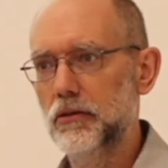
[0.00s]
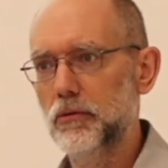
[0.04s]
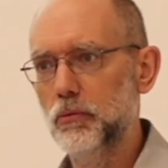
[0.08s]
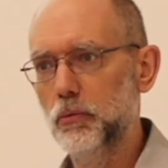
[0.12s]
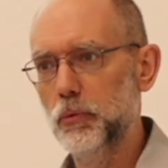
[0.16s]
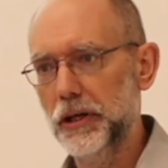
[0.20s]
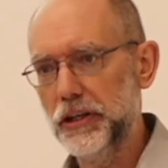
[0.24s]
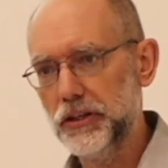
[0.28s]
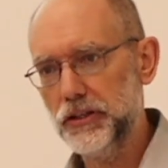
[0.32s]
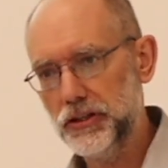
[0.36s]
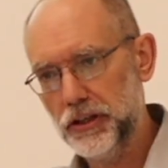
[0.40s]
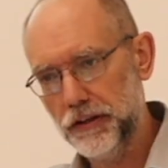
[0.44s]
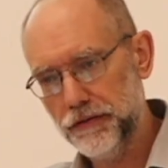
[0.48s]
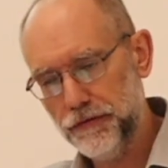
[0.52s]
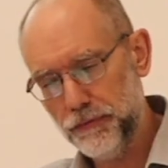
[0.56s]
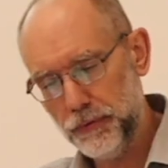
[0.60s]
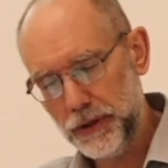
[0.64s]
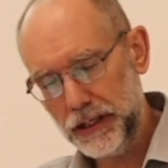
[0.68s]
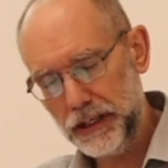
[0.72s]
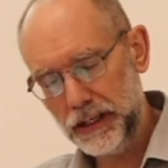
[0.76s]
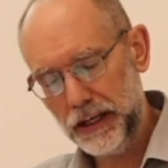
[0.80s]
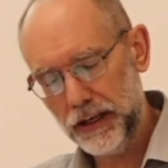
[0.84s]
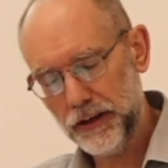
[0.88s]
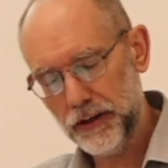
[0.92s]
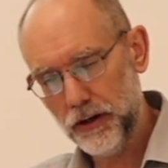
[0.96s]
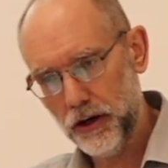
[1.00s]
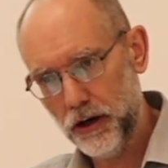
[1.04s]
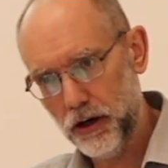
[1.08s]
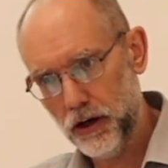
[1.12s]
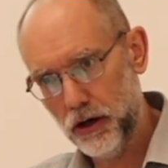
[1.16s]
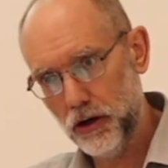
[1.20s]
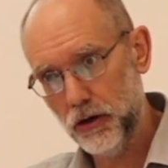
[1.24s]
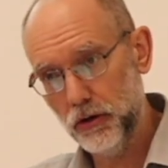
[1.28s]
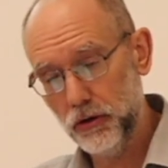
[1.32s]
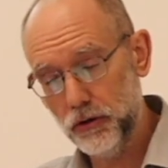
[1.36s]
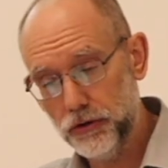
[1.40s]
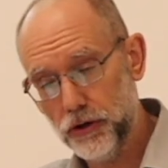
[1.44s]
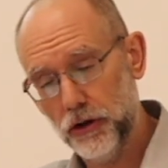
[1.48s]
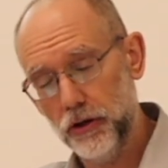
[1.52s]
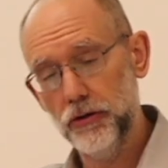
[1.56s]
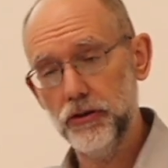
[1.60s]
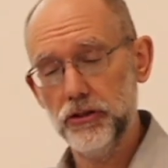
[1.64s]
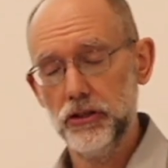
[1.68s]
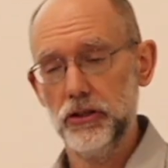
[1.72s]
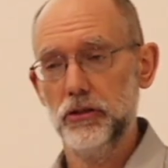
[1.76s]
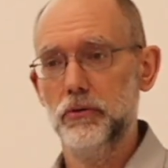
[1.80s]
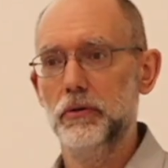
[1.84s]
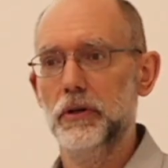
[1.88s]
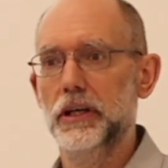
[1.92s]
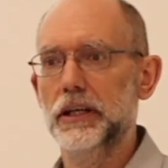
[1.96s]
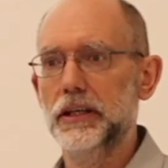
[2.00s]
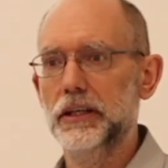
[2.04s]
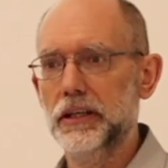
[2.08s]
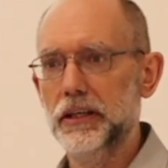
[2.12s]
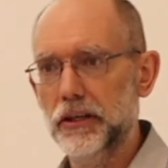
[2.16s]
which if we can hold on to it,